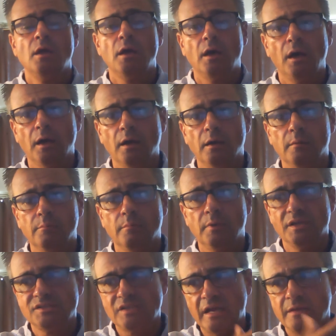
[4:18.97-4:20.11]

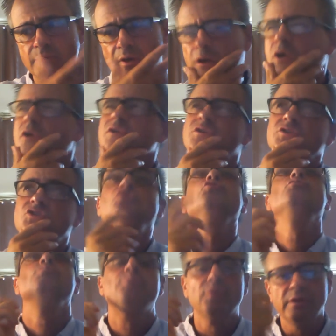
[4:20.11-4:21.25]
assignment, or
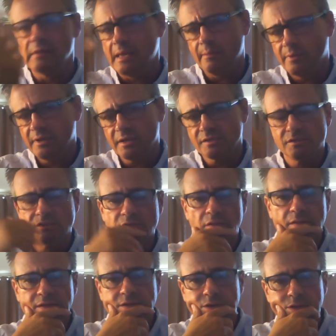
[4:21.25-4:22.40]
student pre-lab, I guess is all
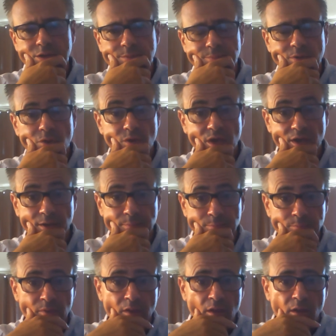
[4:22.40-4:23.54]
I call it. Okay.
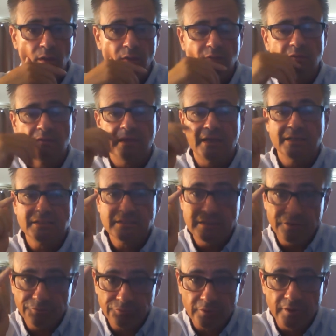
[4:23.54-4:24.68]
That is
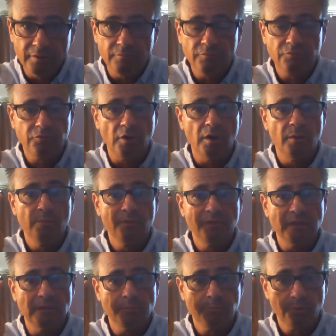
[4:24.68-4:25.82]
different from
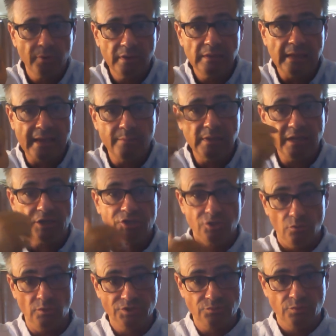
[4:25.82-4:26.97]
the pre-lab lecture,
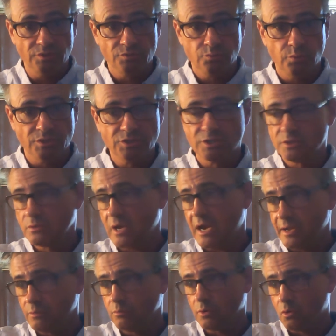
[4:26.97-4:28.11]
which I
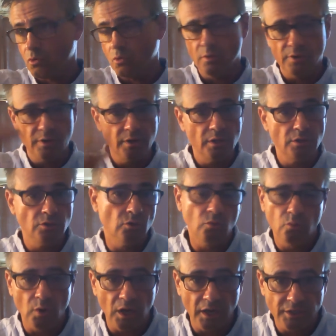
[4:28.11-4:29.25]
recorded and you'll
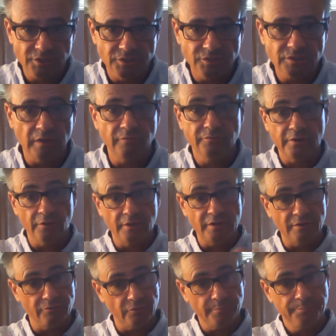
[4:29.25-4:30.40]
watch and stuff. Very
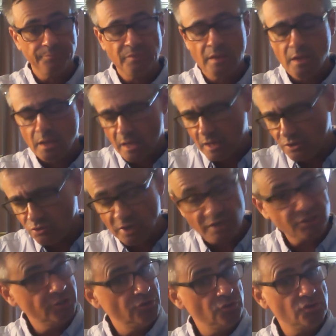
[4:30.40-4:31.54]
different. And you
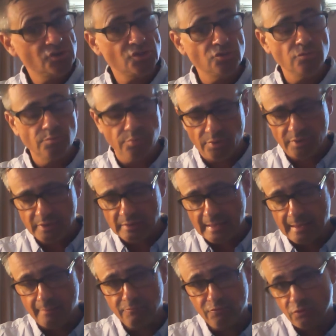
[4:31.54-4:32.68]
actually do the student
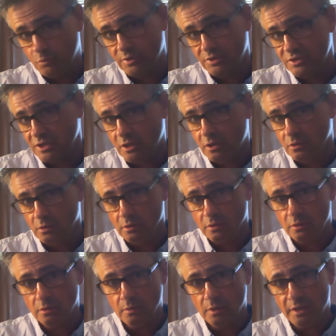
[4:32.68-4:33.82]
pre-lab for a
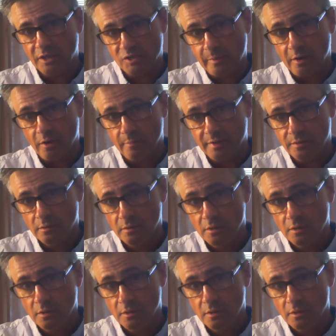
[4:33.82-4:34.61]
particular experiment